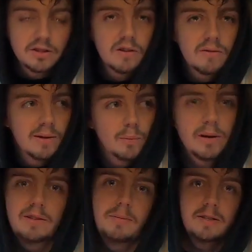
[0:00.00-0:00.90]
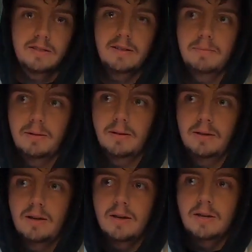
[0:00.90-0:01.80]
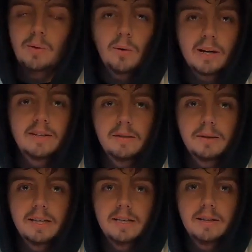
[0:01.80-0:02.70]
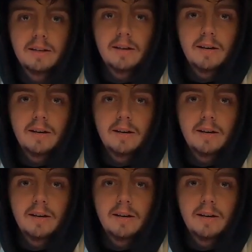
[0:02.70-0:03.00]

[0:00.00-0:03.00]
You don't really want it to be a sleeper. You want it to be,